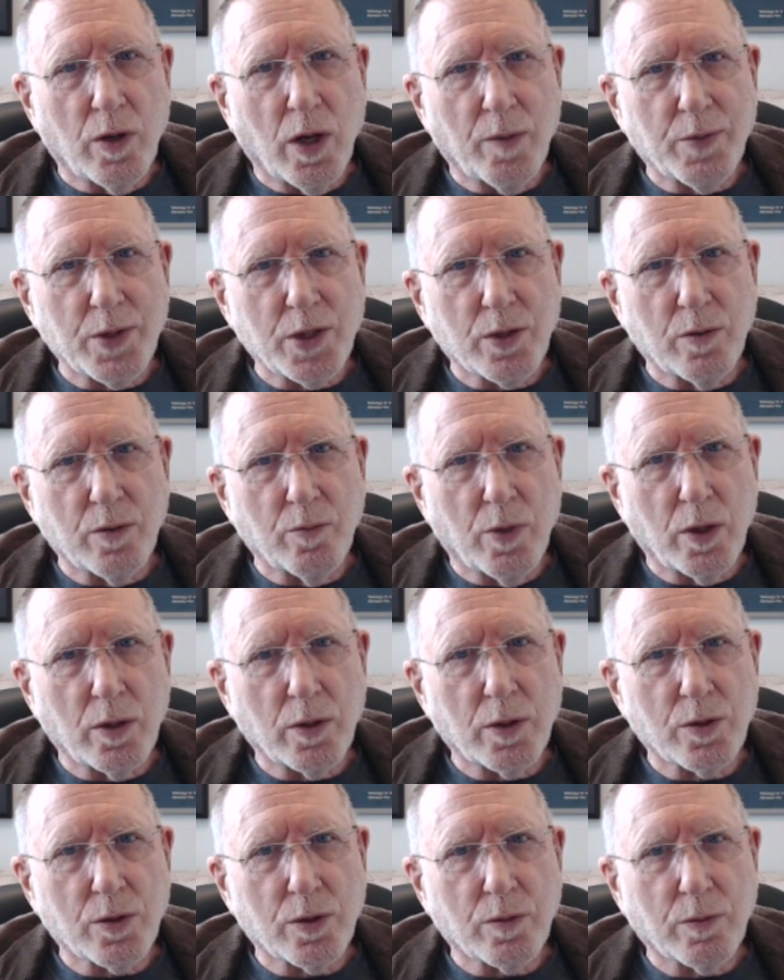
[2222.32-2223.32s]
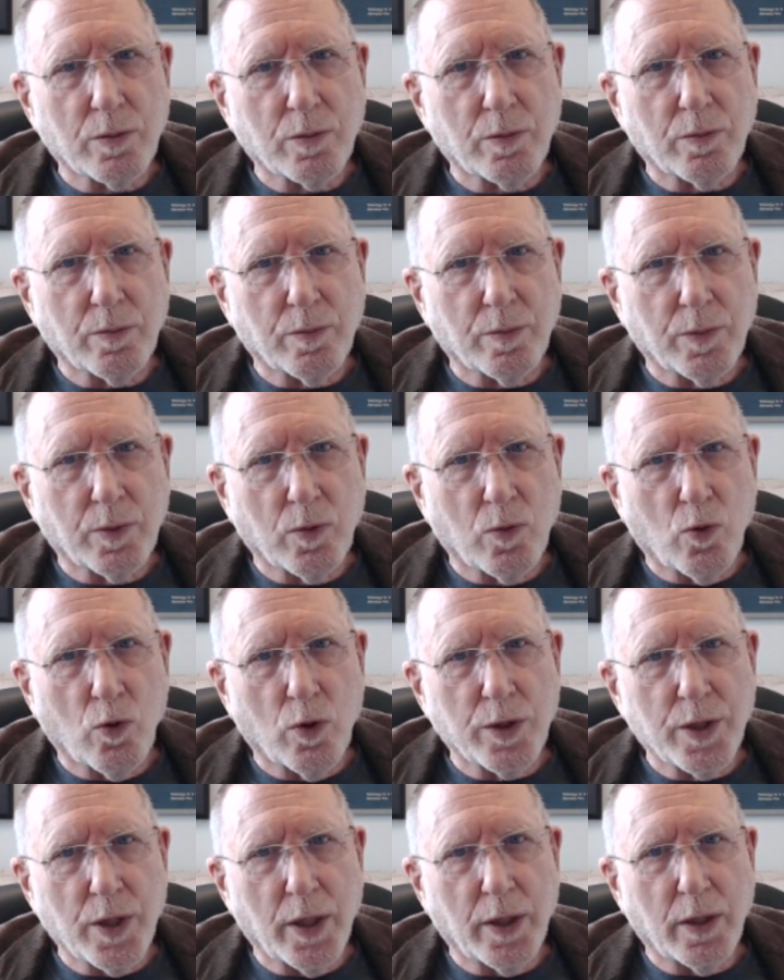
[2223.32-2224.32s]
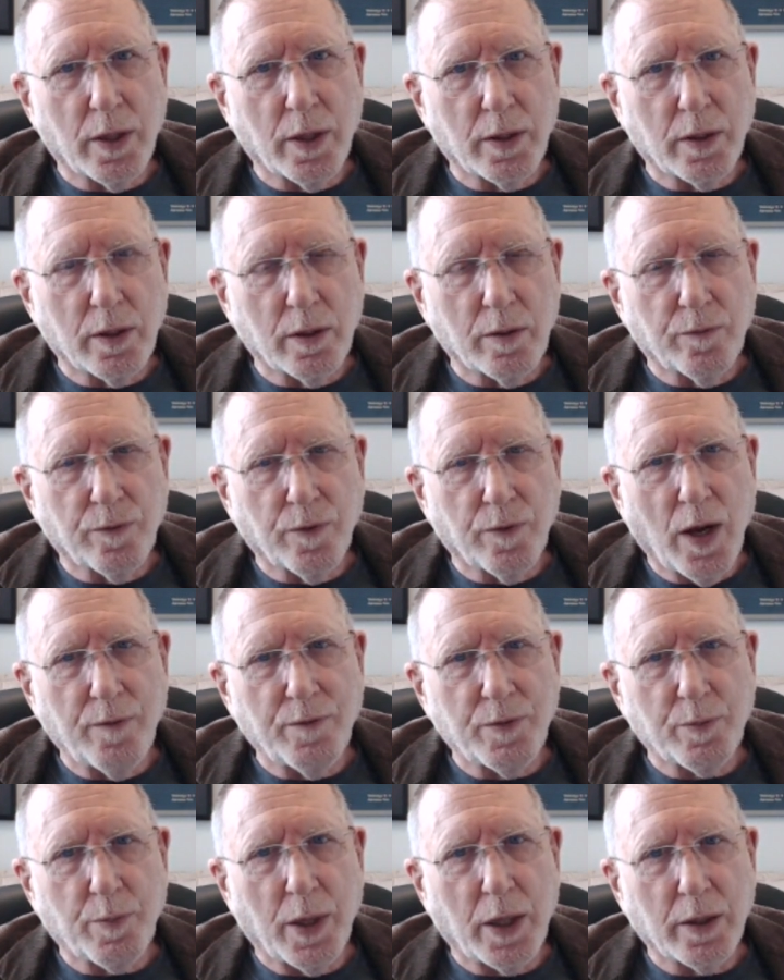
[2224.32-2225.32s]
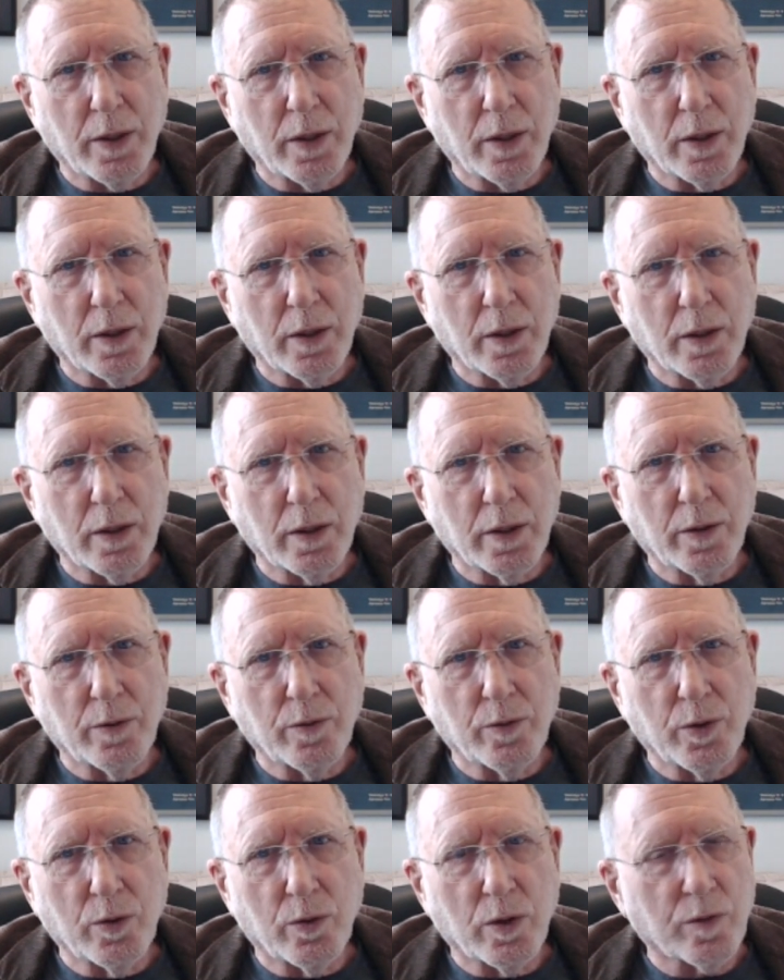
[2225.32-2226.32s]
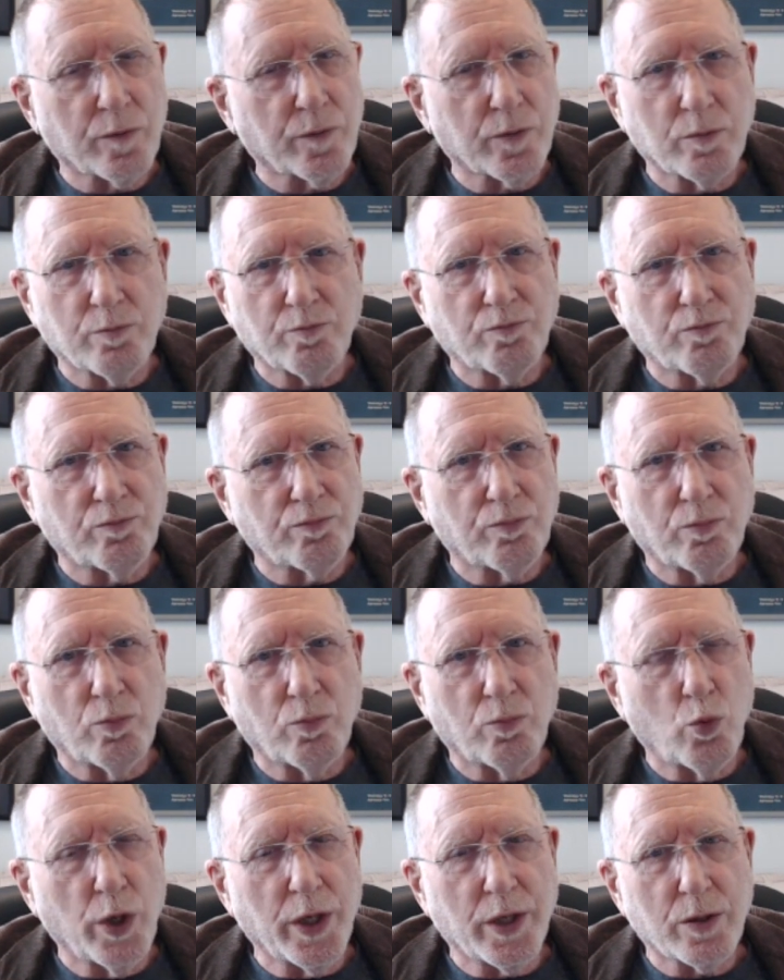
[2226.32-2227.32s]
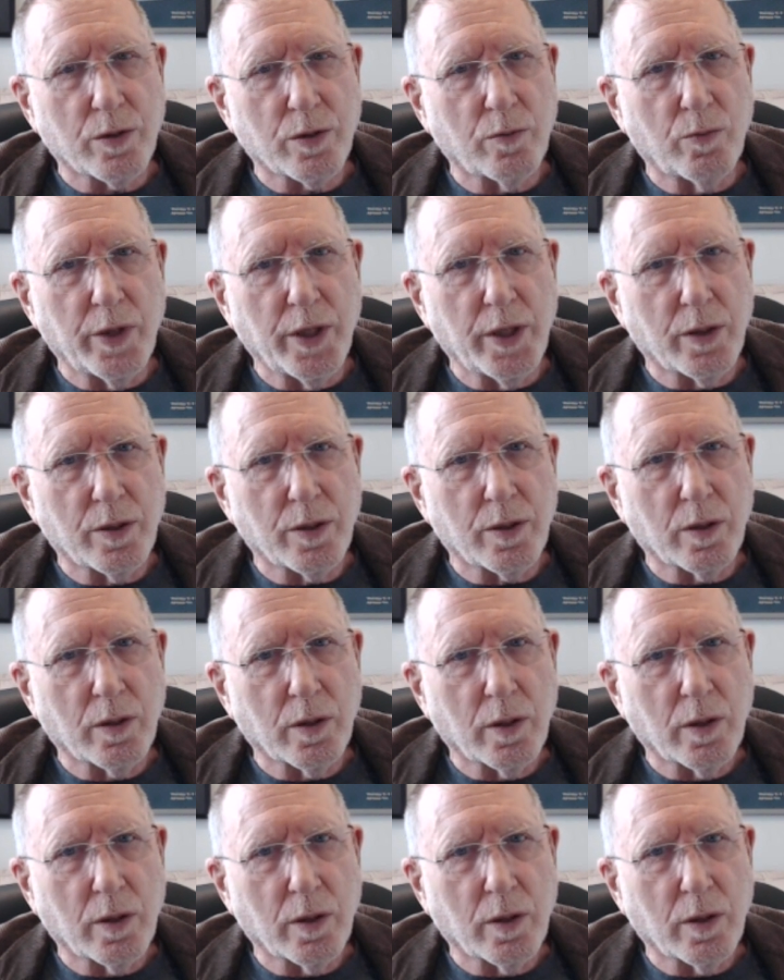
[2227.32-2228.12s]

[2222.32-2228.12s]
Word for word: opposite Monk's quartet at the Five Spot in New York for weeks and weeks.